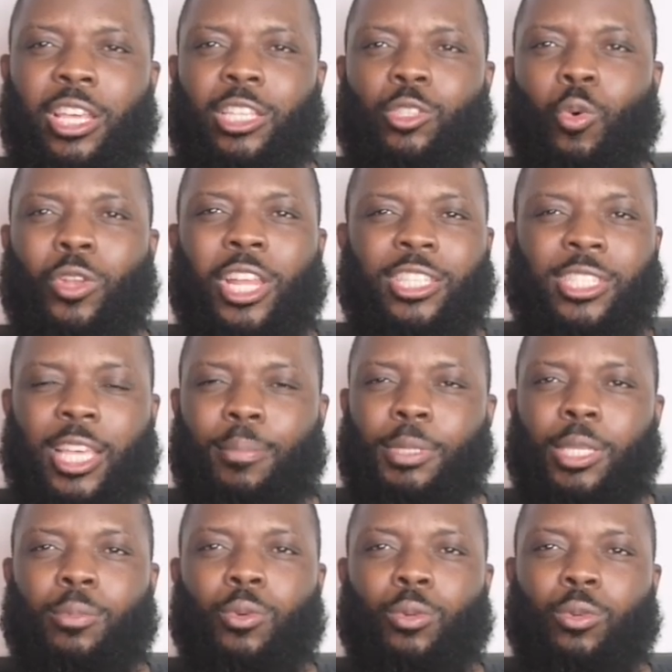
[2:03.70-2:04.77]
It's
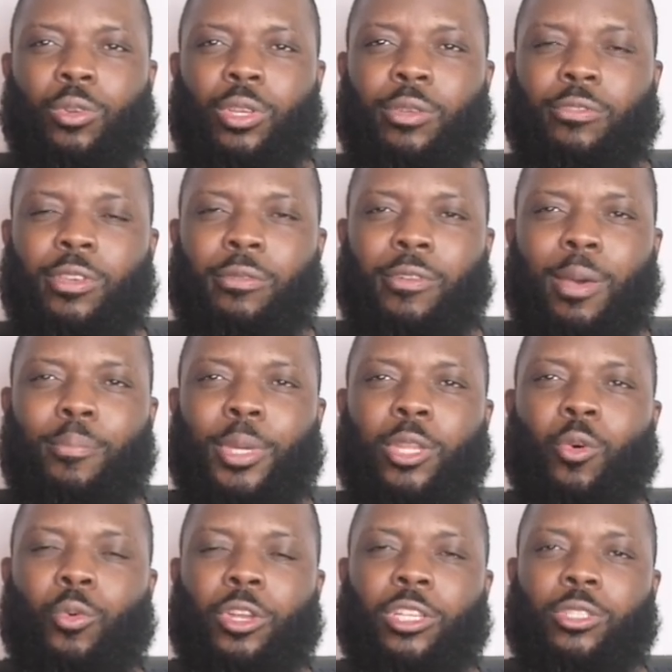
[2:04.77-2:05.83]
unacceptable. If I'm being
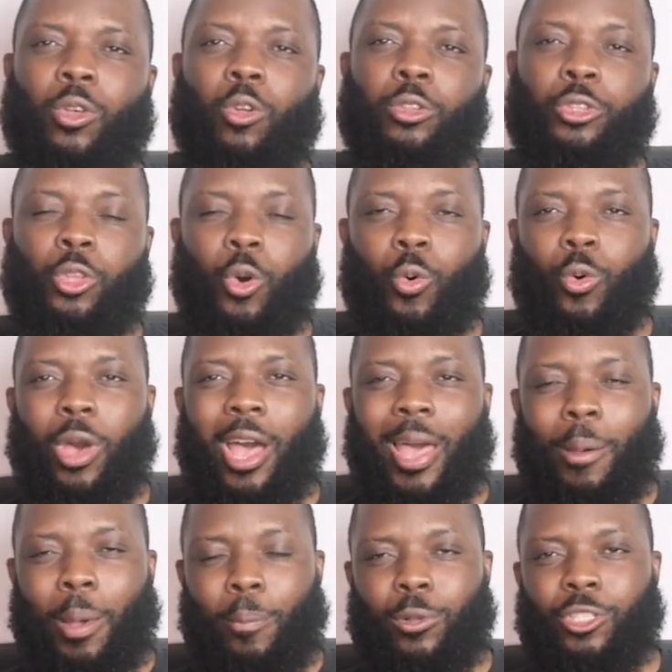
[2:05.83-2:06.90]
honest. Although
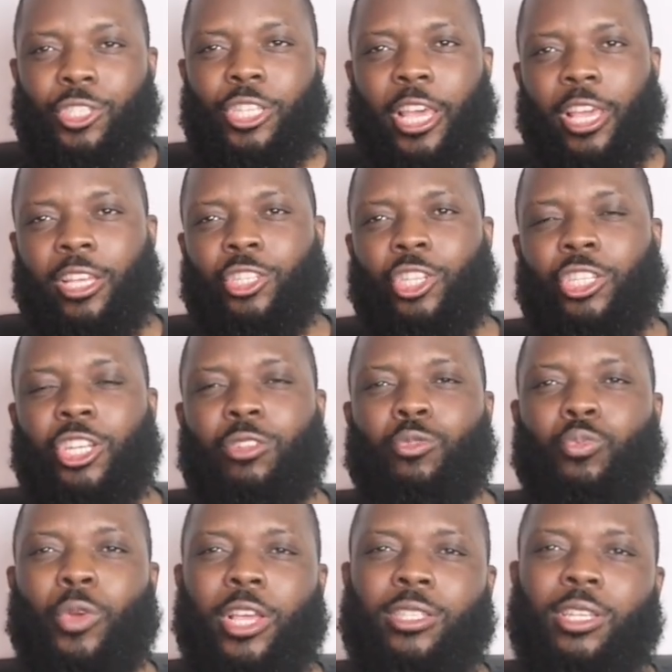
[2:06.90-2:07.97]
I must say she
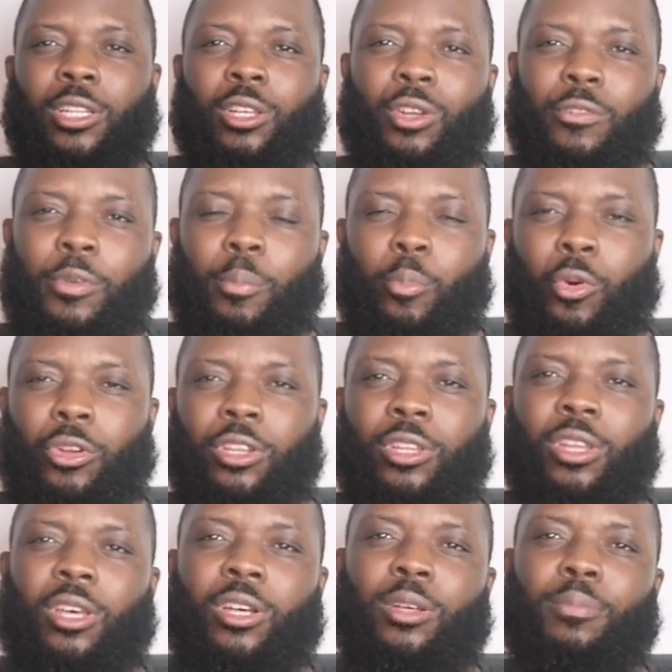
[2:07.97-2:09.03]
did raise a lot of
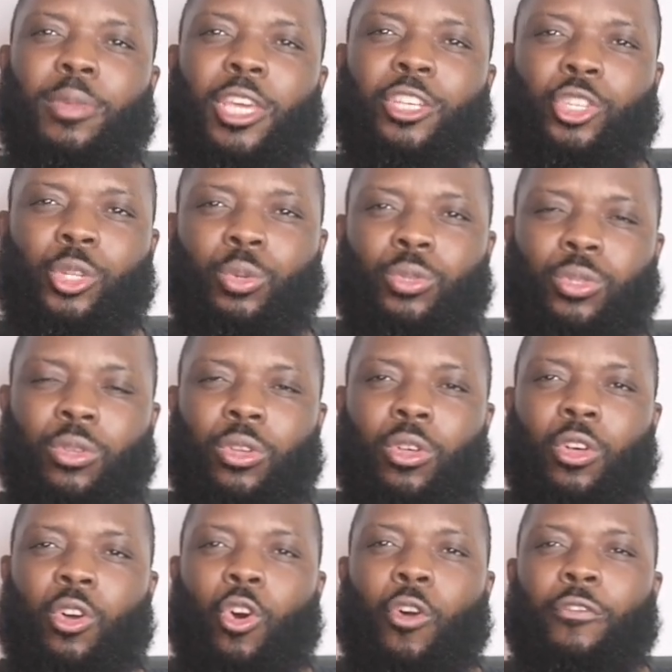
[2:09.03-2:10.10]
important issues.
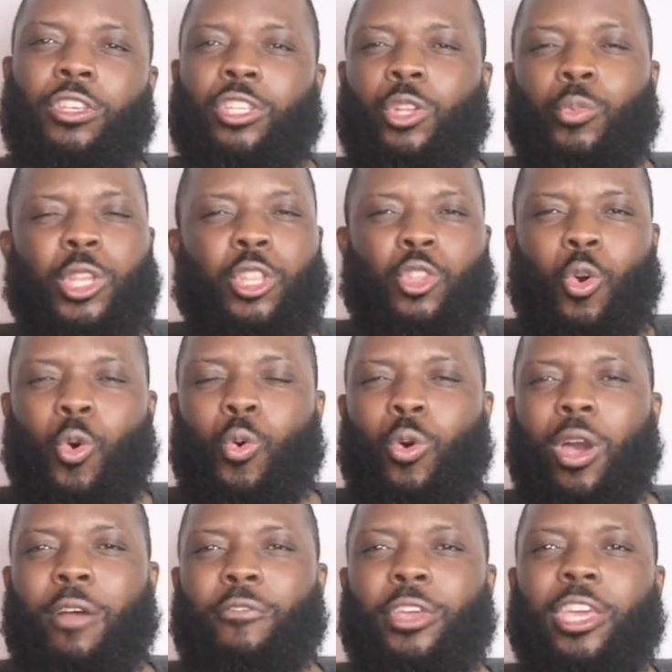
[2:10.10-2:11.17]
Obviously, we
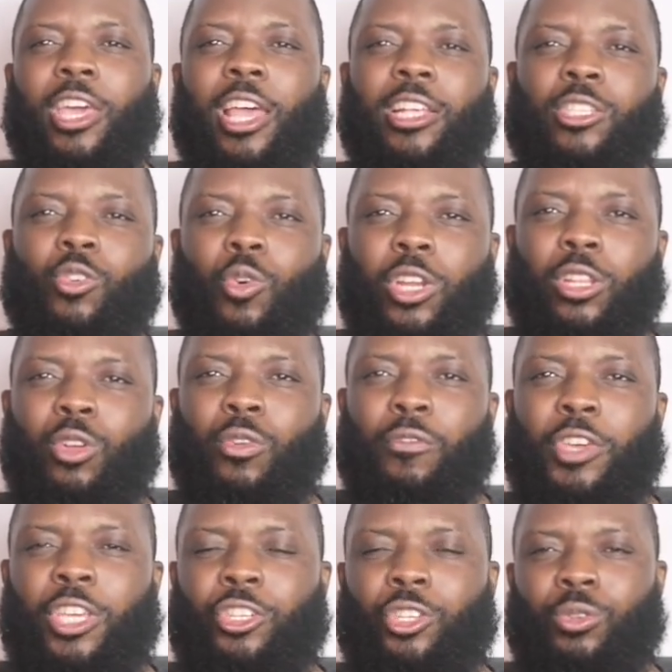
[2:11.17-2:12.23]
know Africa has got a lot
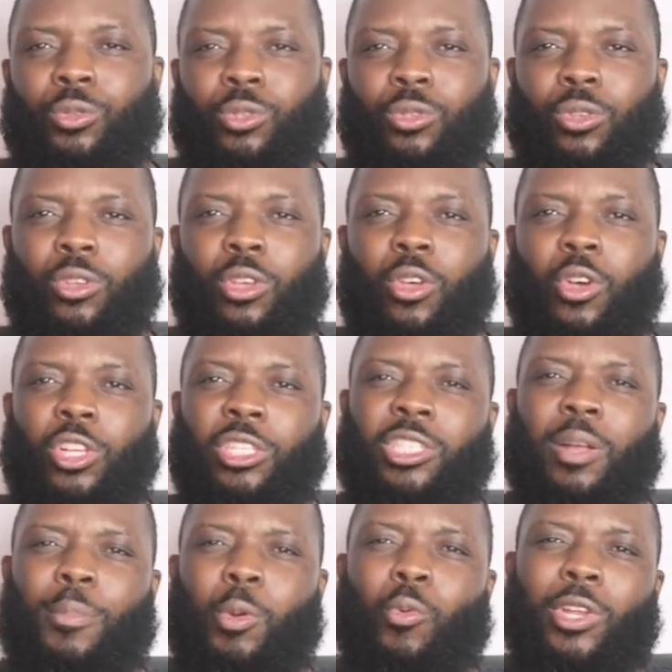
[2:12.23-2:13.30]
of issues.
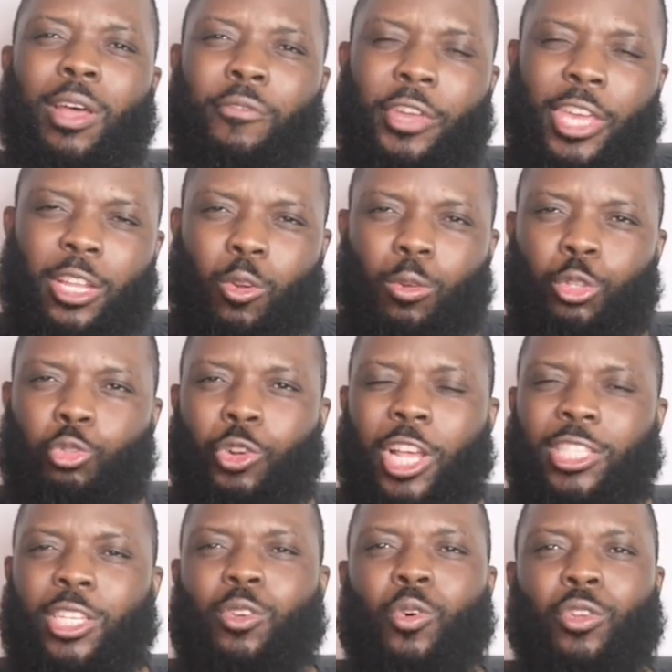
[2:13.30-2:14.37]
Tell me what African country
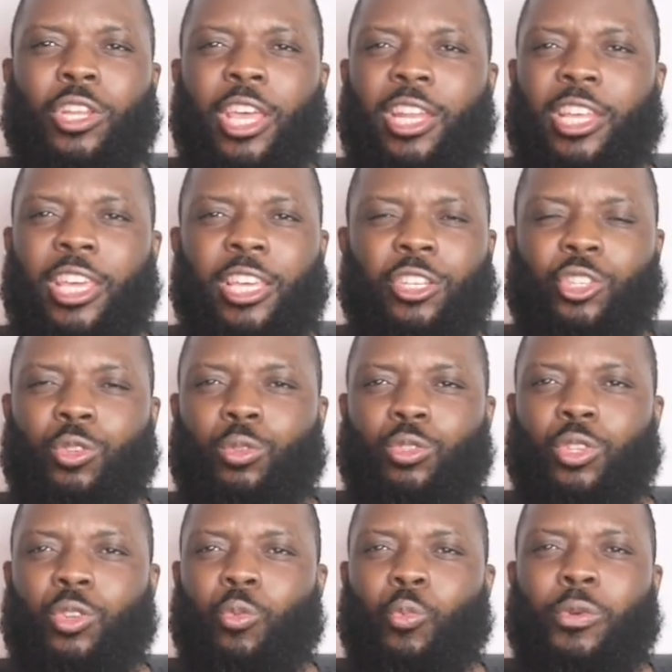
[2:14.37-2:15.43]
hasn't got any
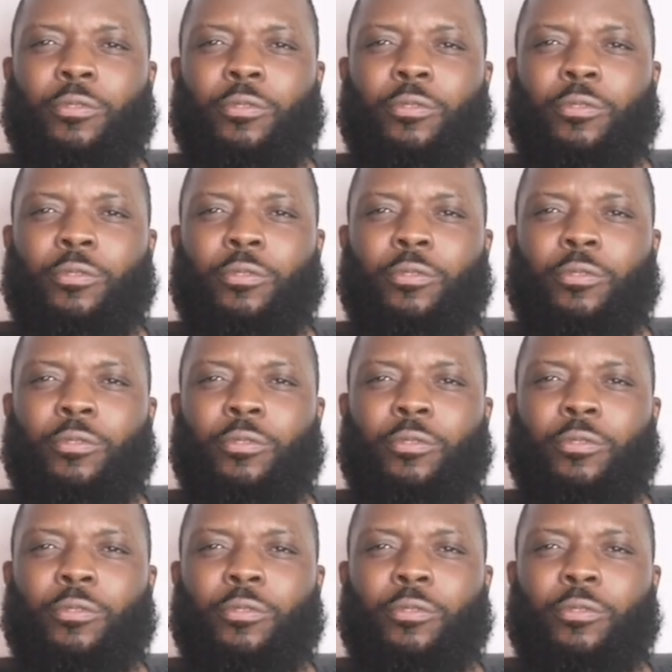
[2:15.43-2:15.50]
issues?